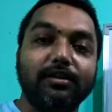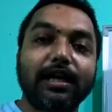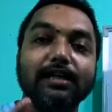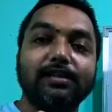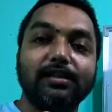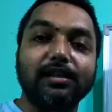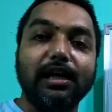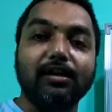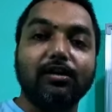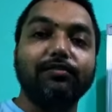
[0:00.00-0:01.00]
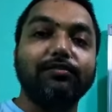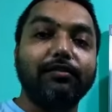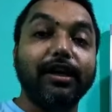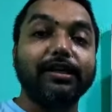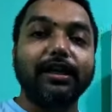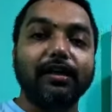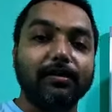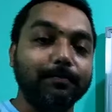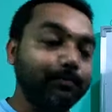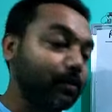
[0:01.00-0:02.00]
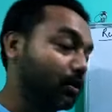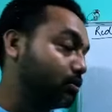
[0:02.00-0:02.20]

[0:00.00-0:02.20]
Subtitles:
The rust is color of red color.